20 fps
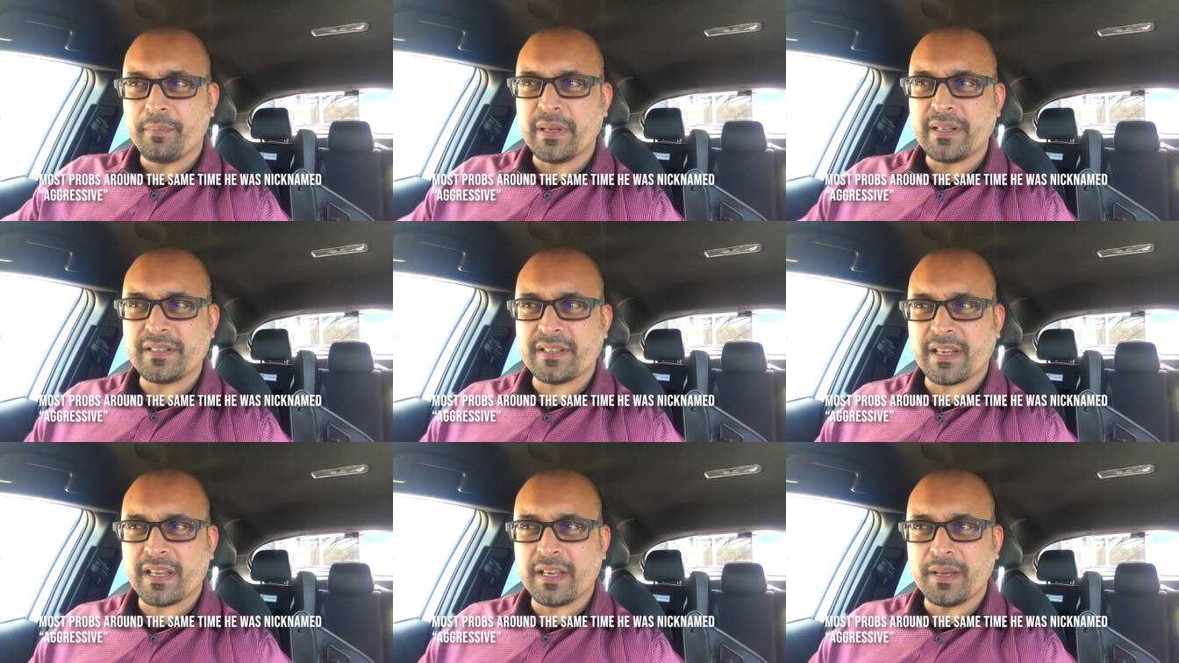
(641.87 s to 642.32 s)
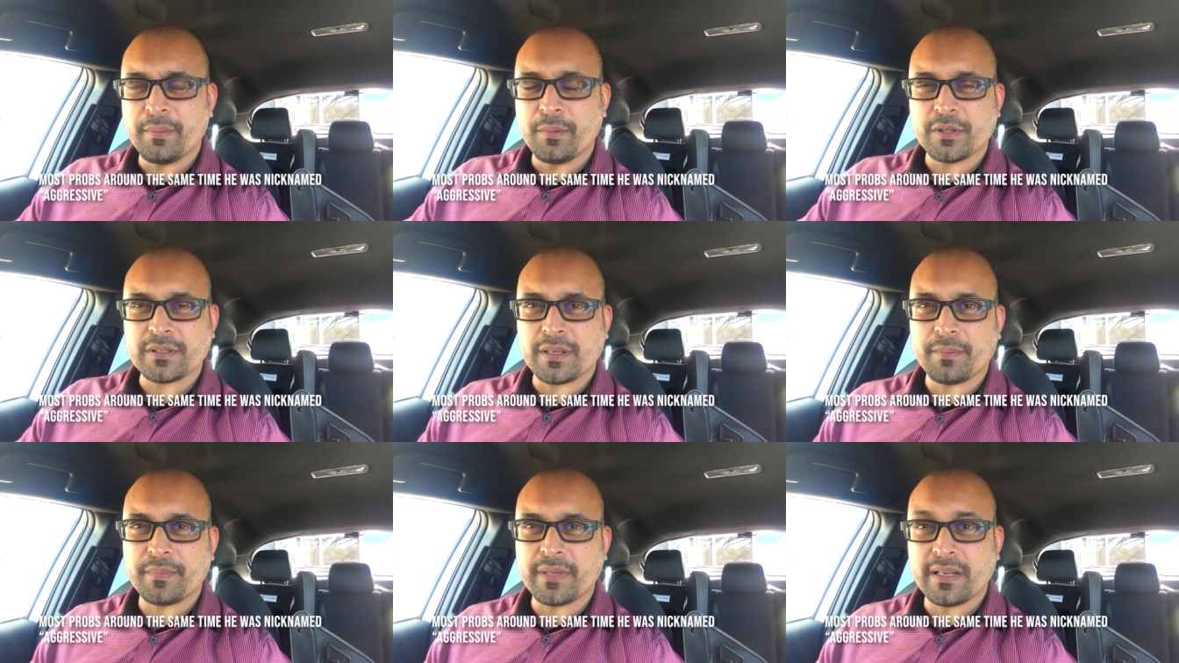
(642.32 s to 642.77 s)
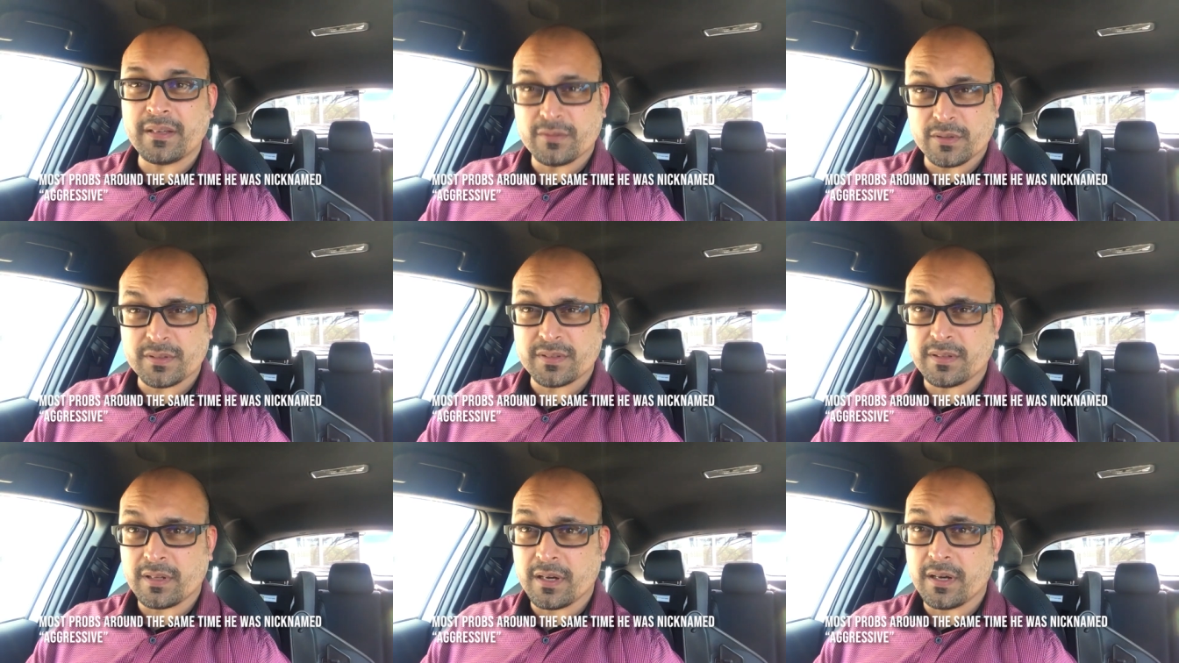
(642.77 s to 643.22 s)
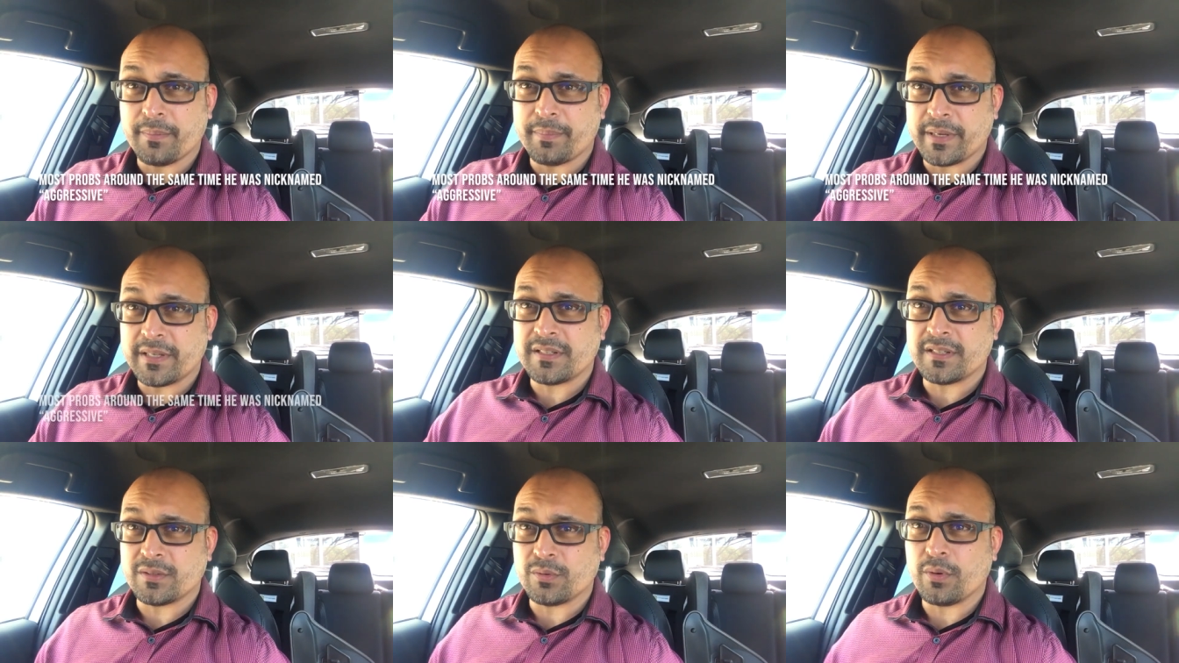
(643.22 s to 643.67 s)
pinching him or something, because her
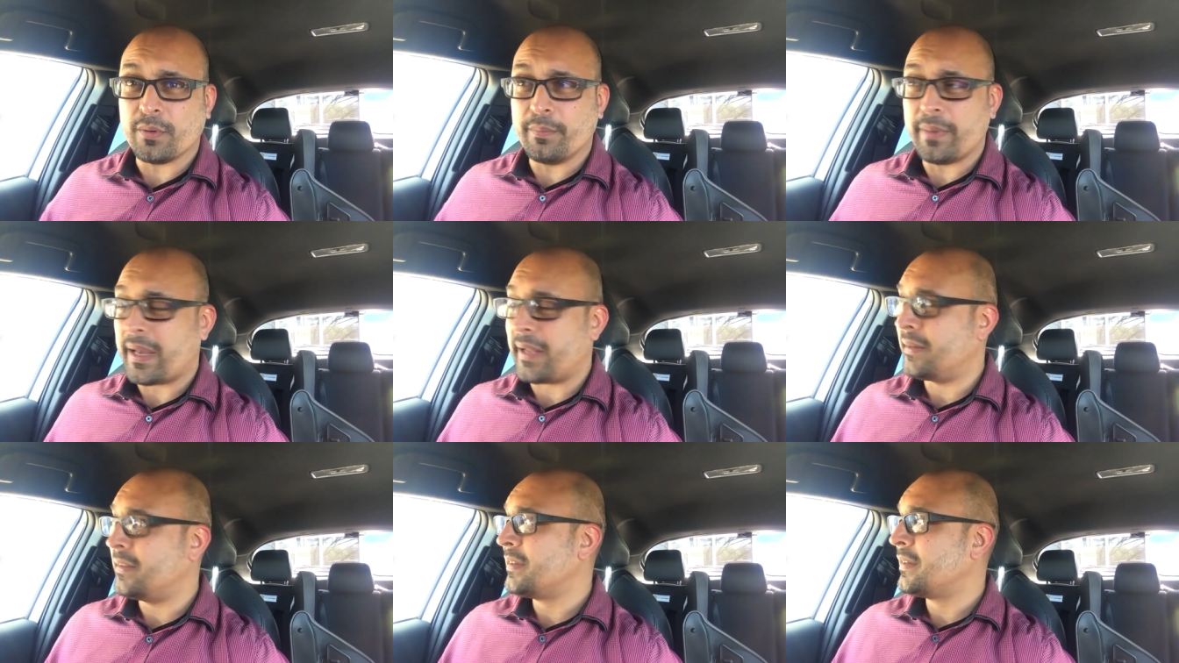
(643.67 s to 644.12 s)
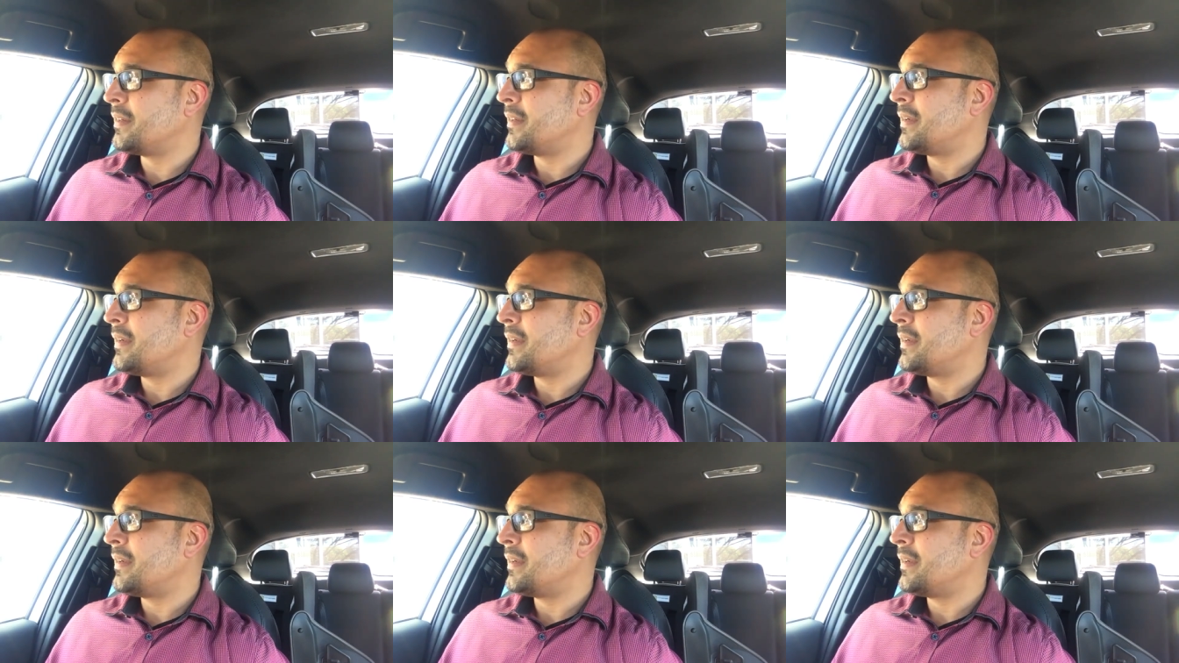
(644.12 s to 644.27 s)
pinches were bad.